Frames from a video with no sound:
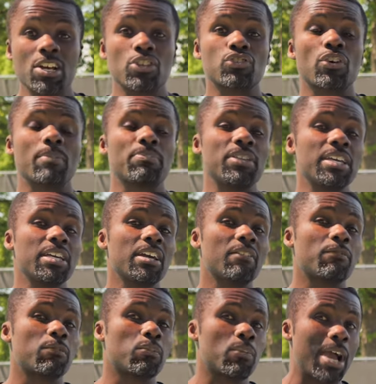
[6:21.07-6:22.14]
So I'm thinking
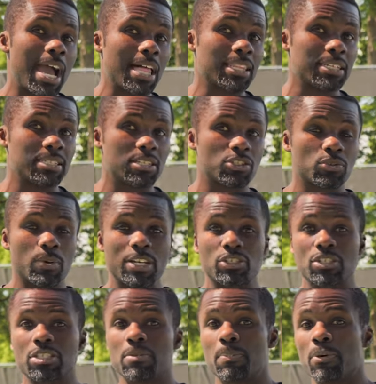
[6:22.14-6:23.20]
of rally
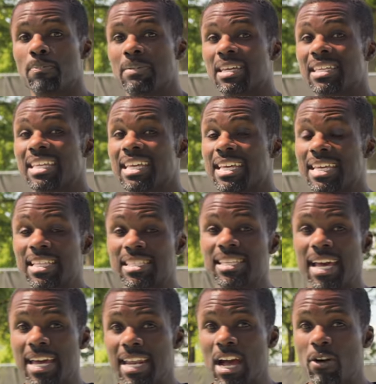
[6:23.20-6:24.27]
situations to put me in an
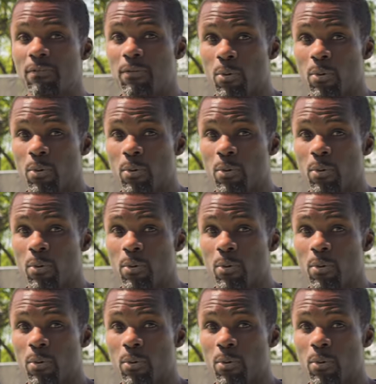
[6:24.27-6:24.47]
inside-out